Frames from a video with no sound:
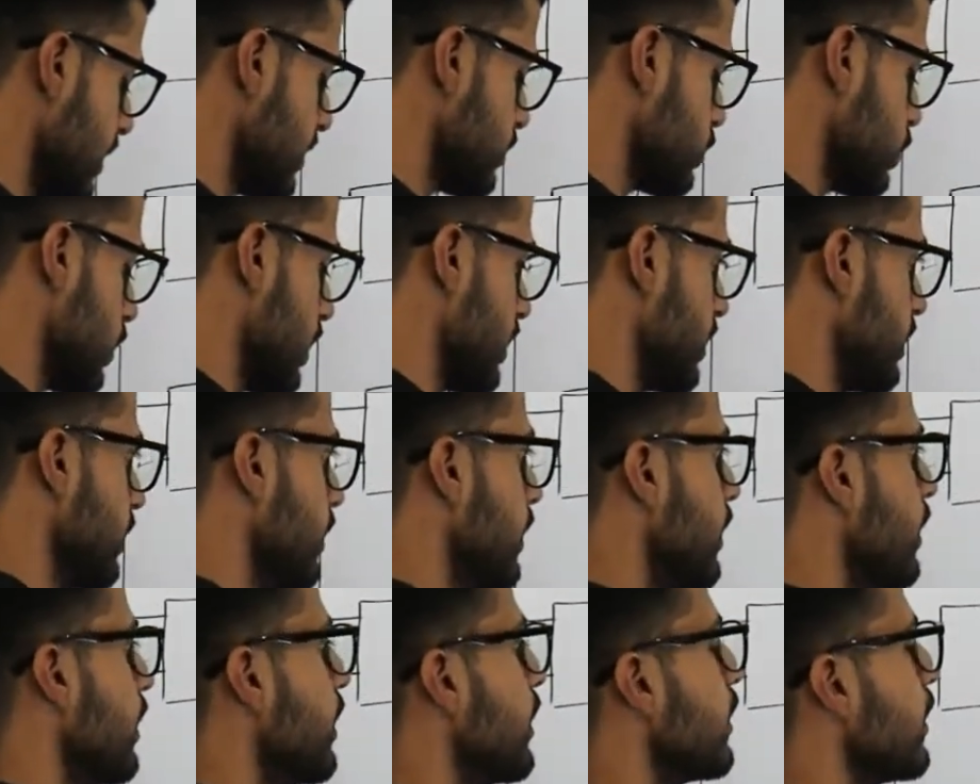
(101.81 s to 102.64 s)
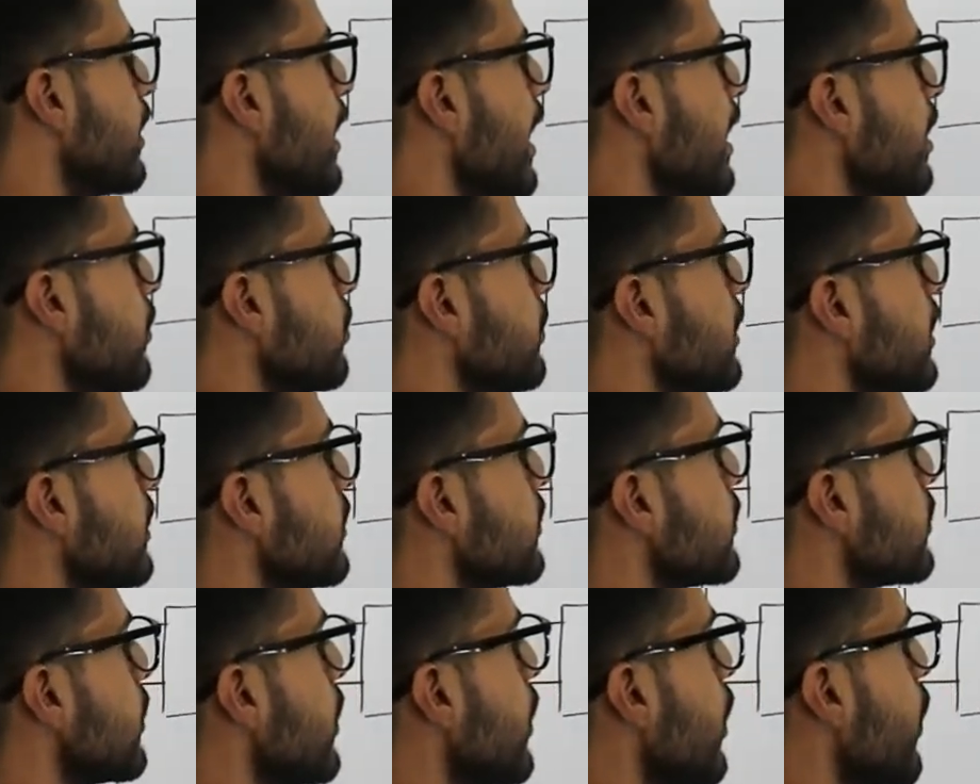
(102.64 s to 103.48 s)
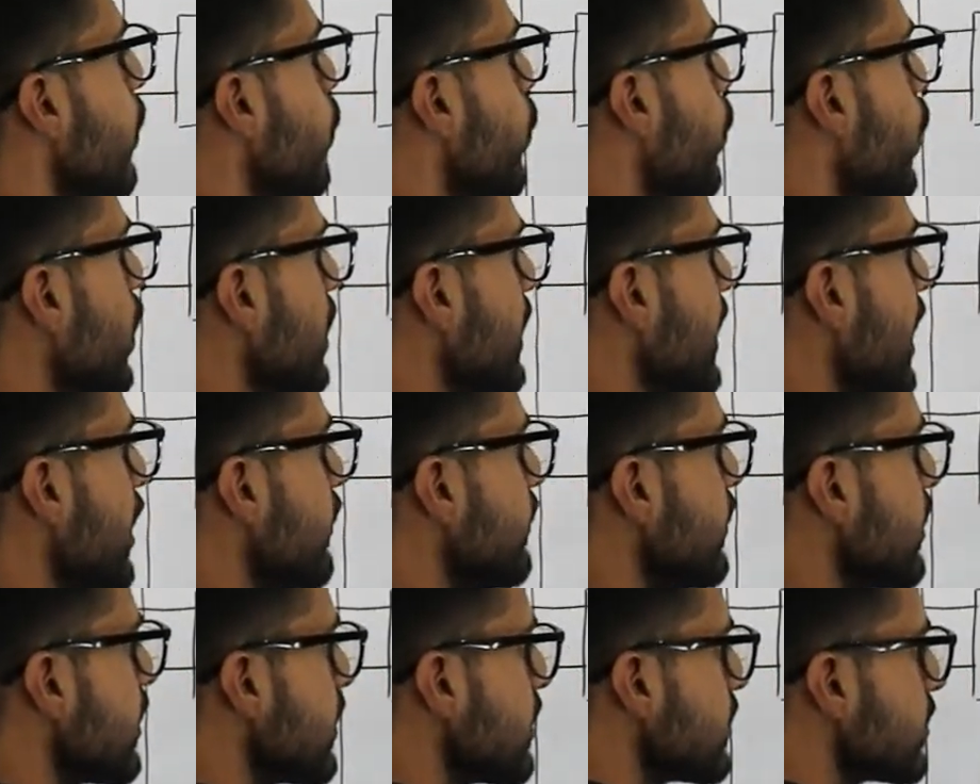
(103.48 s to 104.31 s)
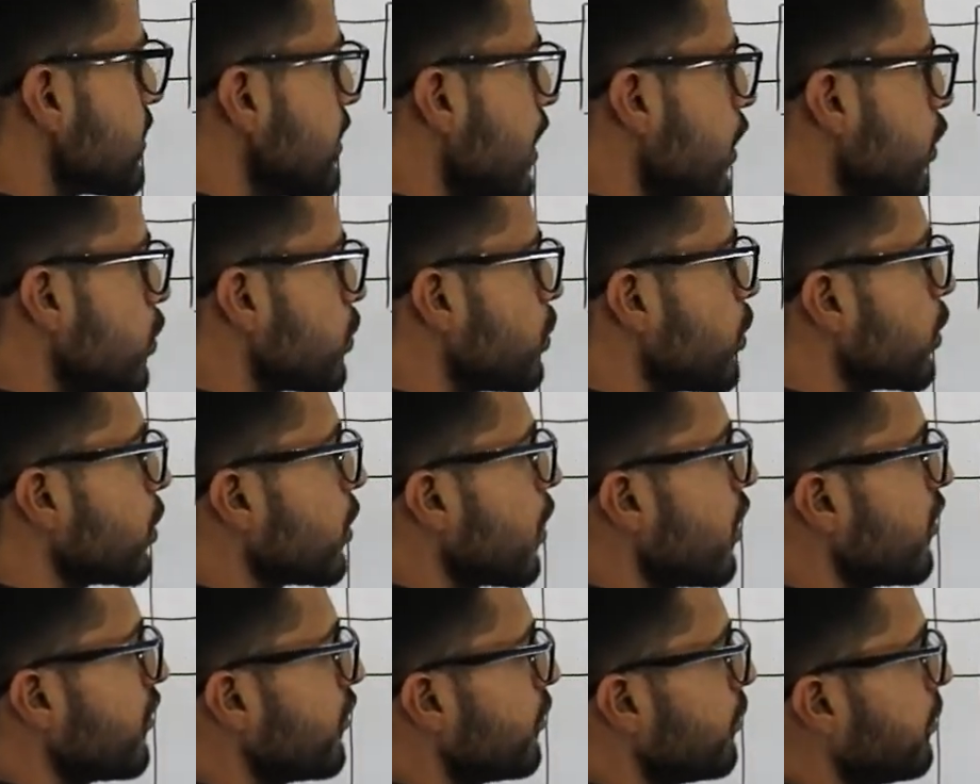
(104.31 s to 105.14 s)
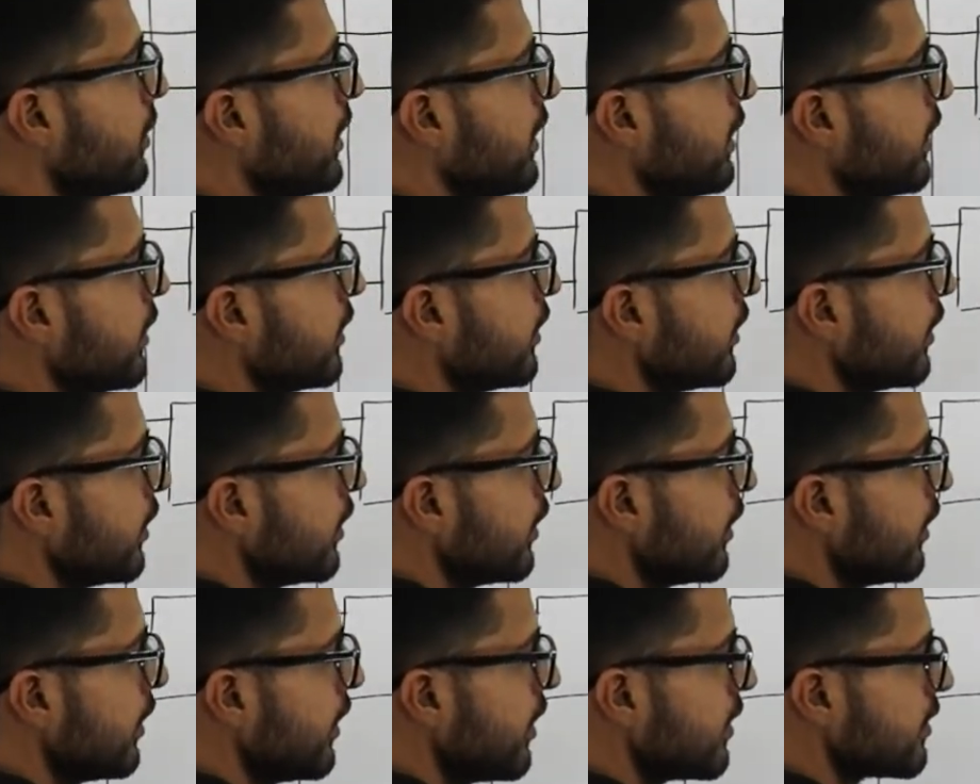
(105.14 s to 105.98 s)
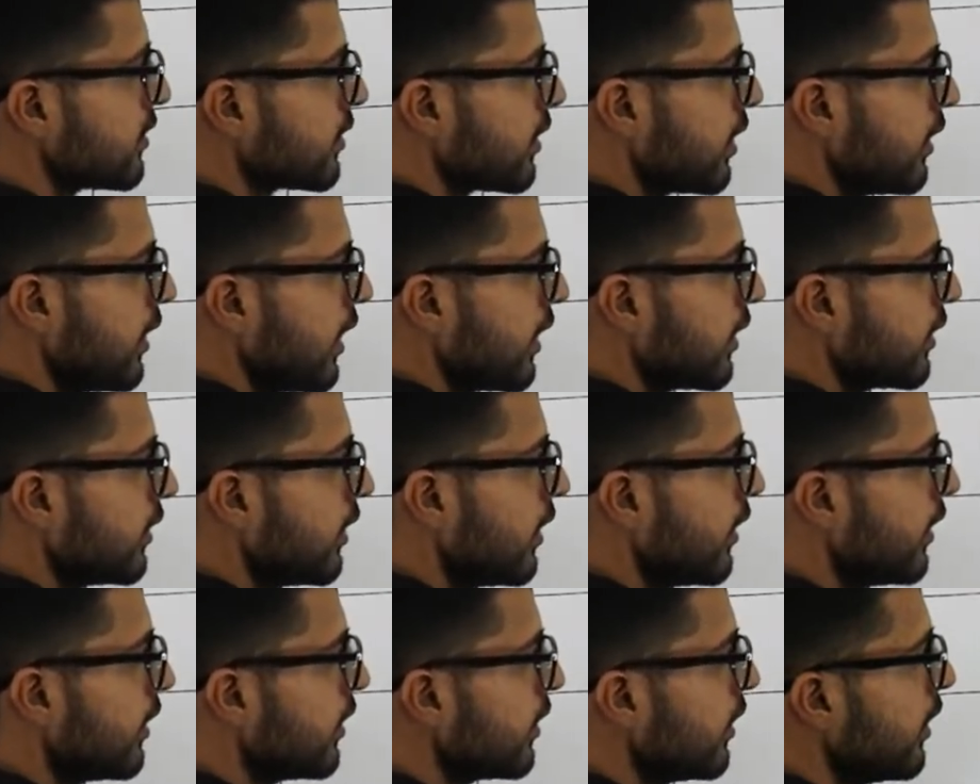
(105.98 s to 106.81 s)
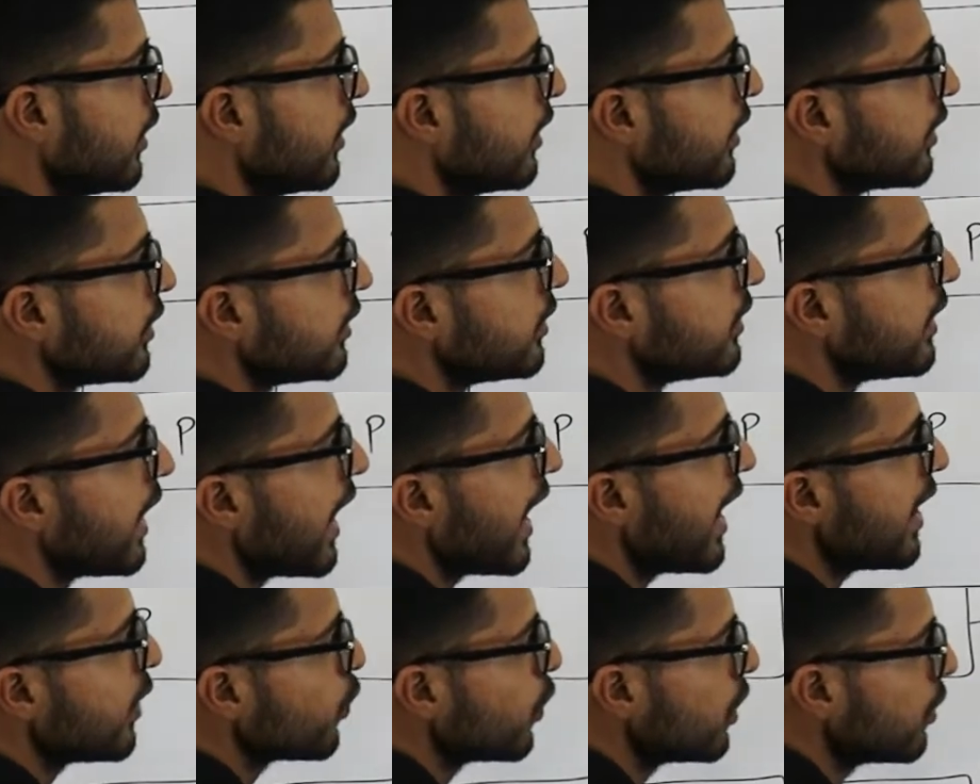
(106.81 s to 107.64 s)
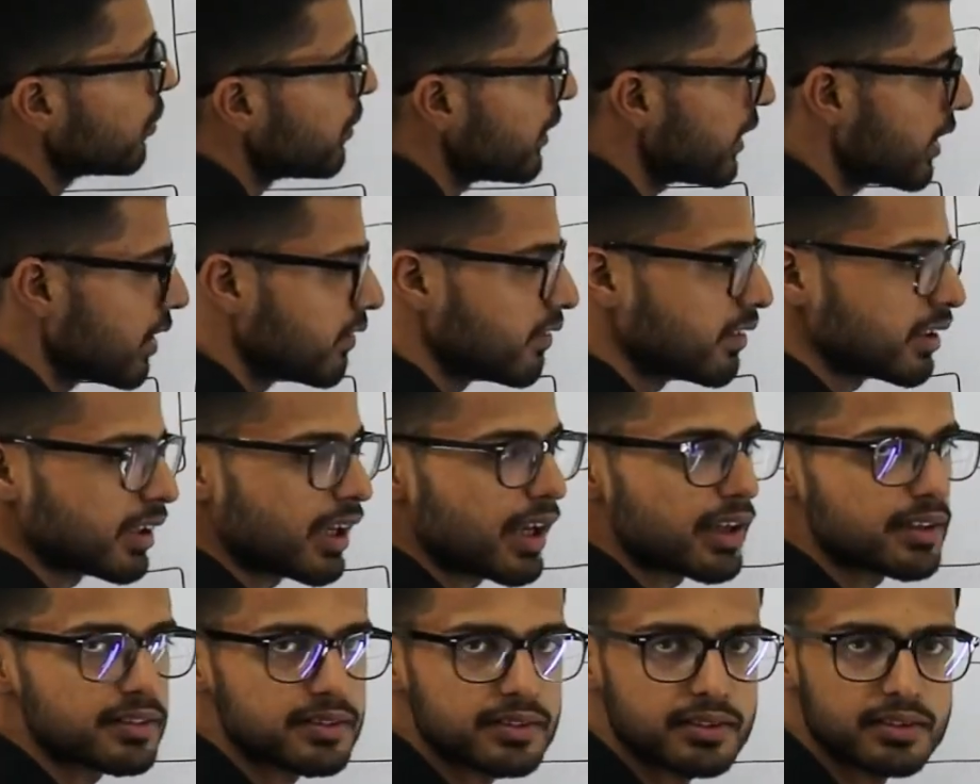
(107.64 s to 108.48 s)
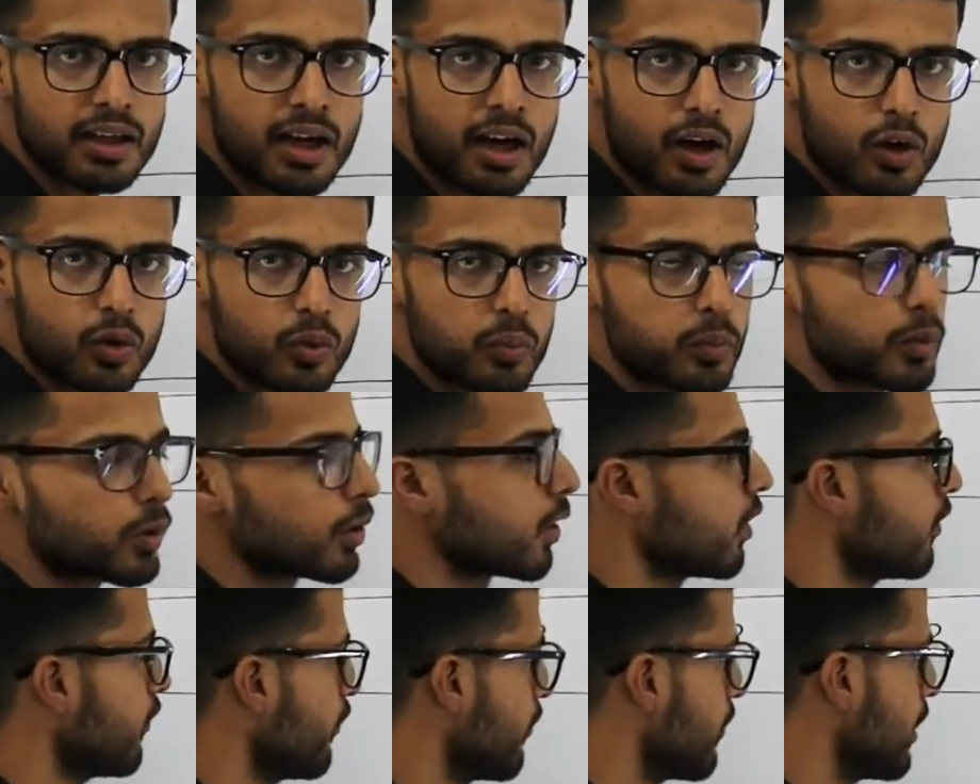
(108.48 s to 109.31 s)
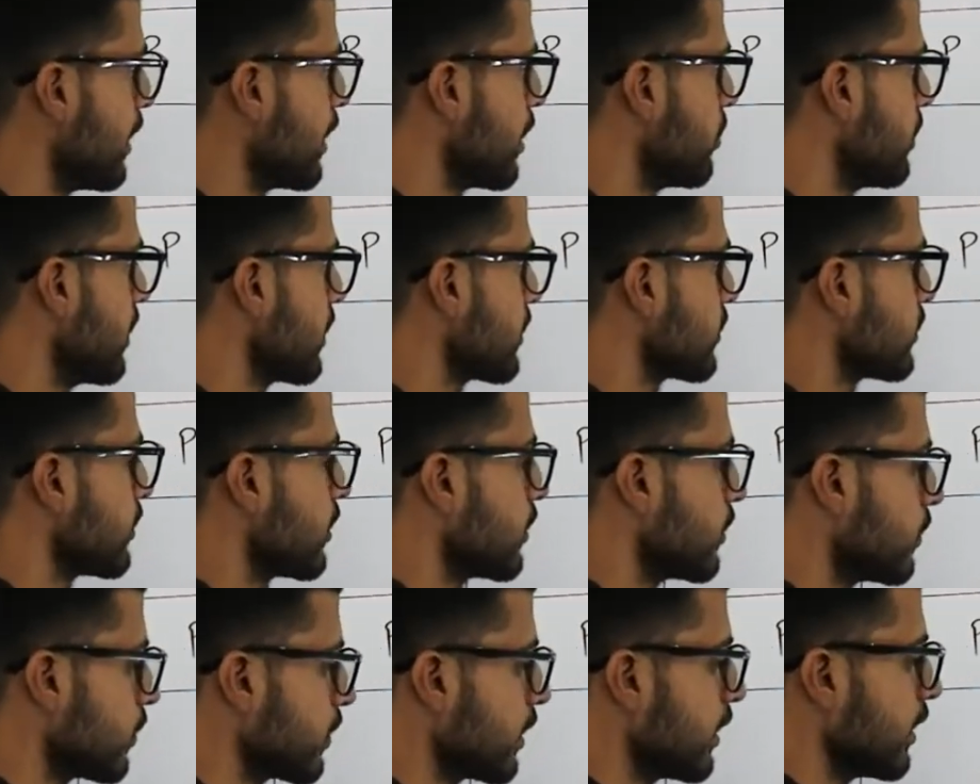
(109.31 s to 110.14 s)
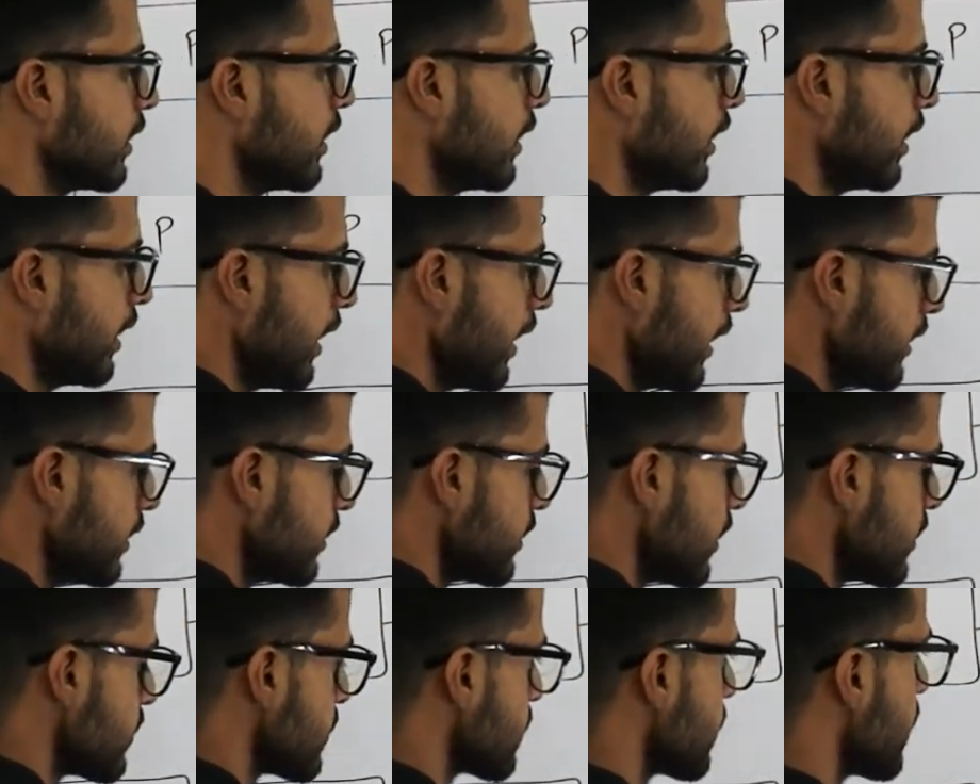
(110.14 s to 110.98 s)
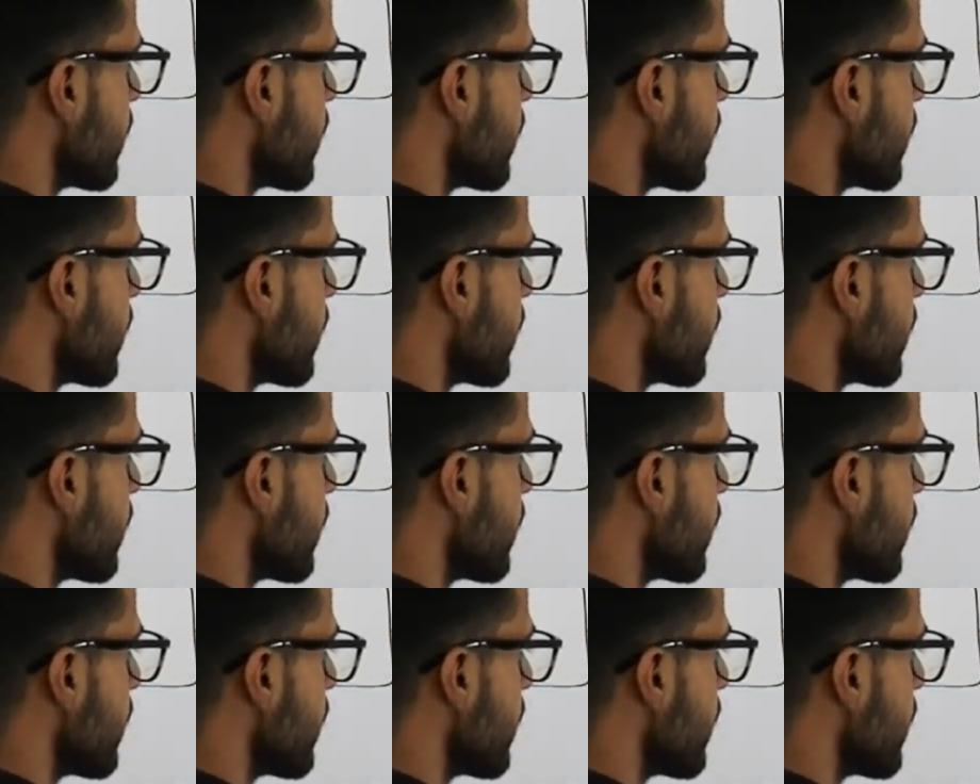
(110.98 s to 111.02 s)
as 1, that means whatever is the output of P, it's connected here, that will be given as output of multiplexer. Okay. In this